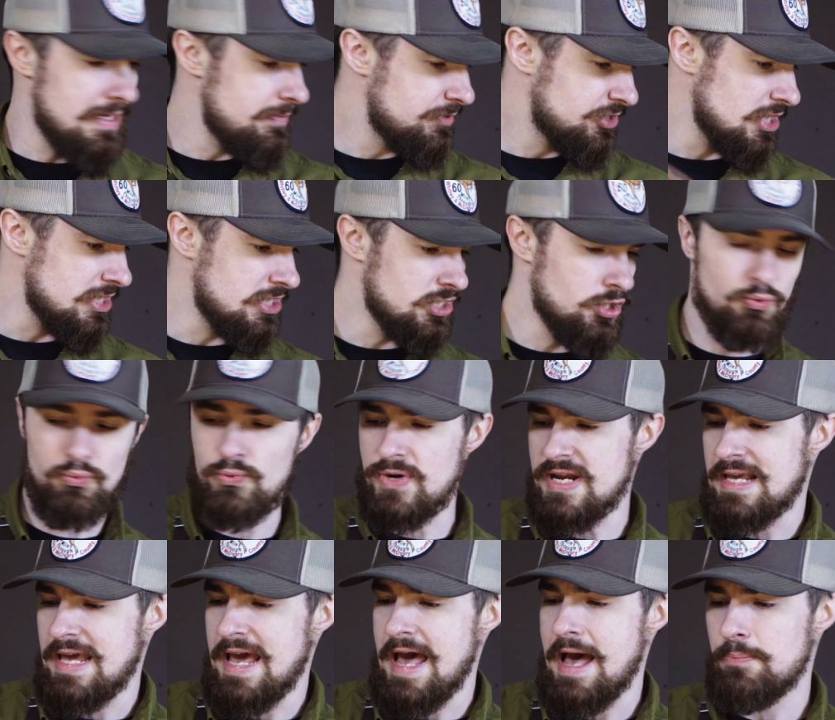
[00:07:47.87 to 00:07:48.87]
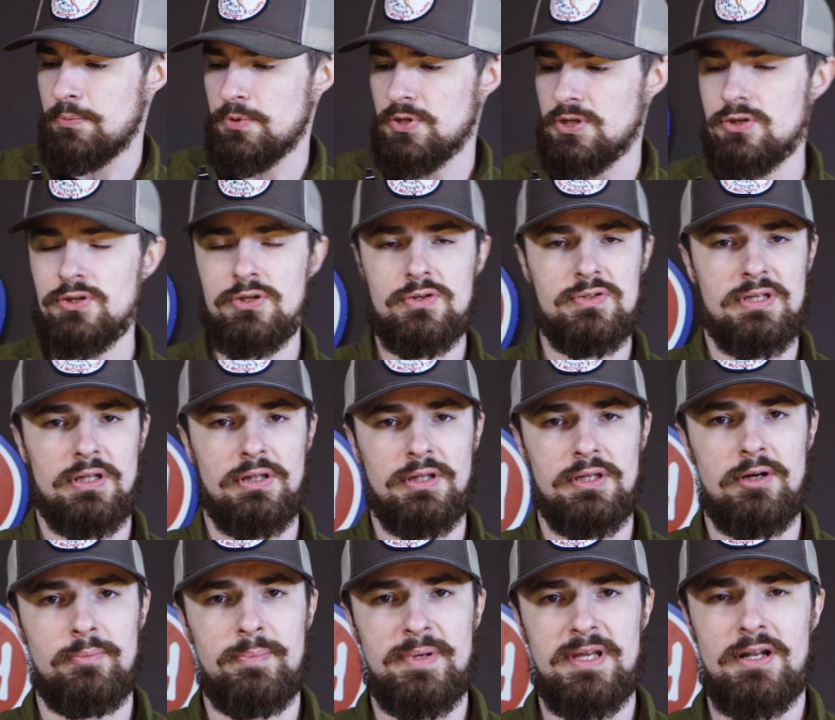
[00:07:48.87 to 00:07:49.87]
Just to recap, you use a
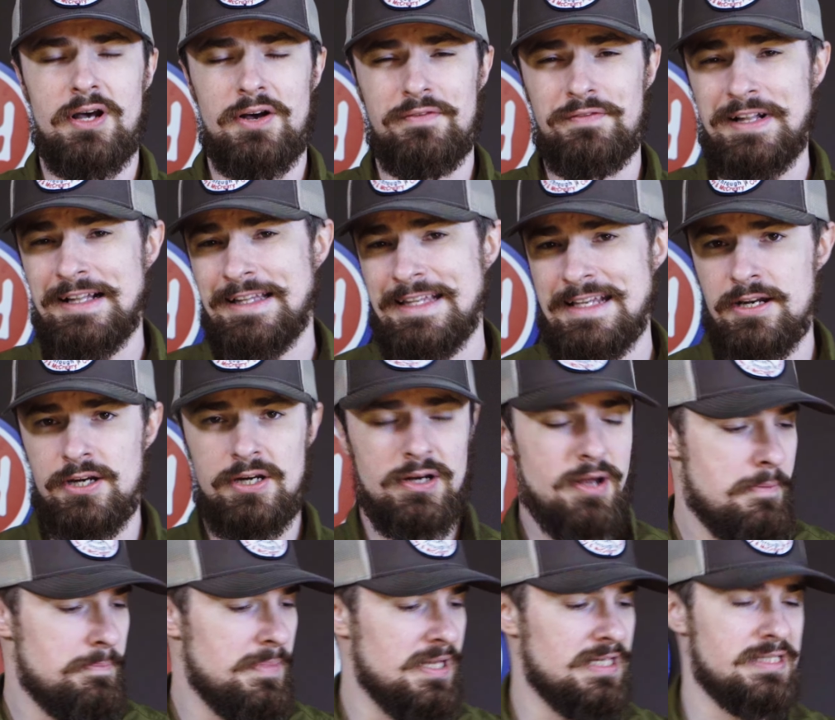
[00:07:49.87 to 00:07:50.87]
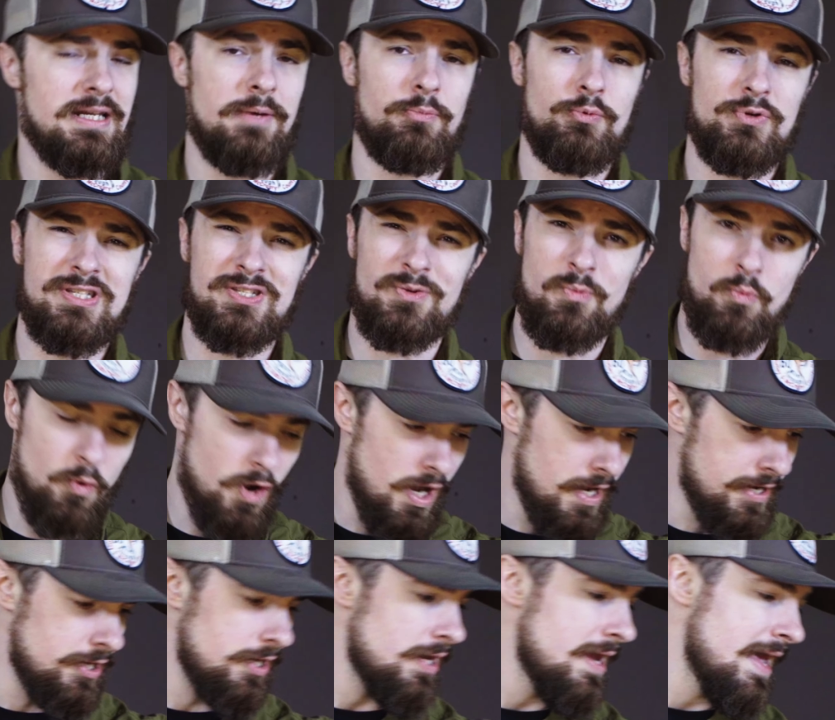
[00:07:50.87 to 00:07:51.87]
little bit of cleaner mixed up with some
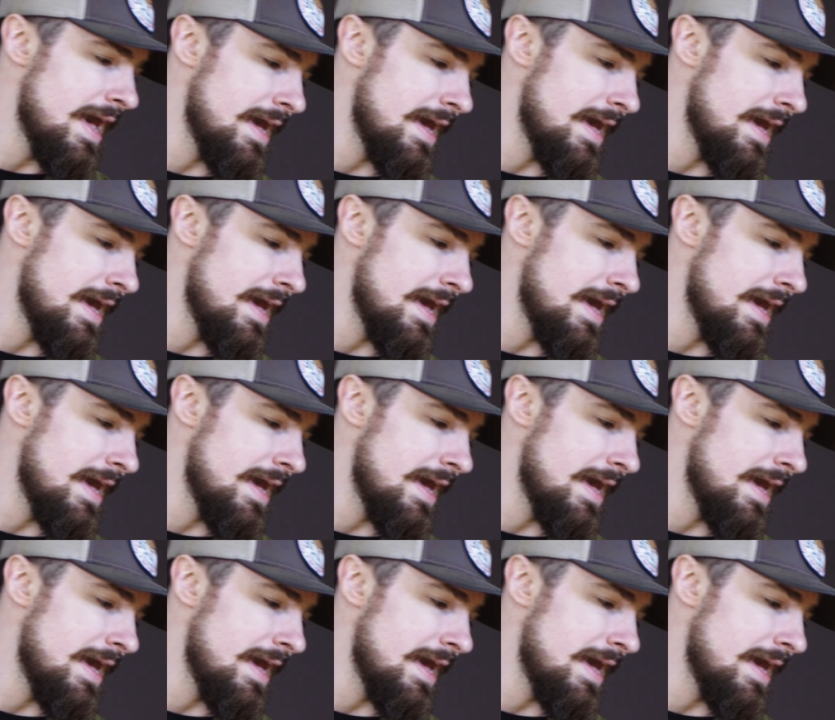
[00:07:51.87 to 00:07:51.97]
water